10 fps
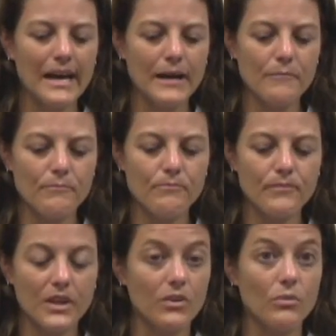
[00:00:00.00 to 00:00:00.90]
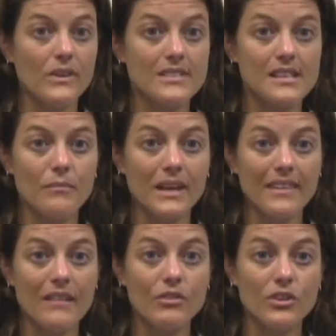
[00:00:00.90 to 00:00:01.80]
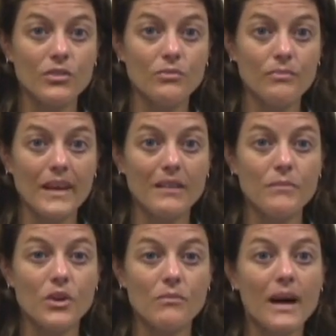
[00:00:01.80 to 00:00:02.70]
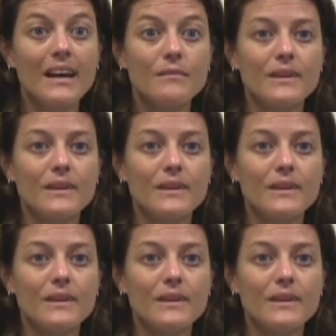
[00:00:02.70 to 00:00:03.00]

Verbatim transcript: Um, you know, whereas somebody, they've got to make up their own mind,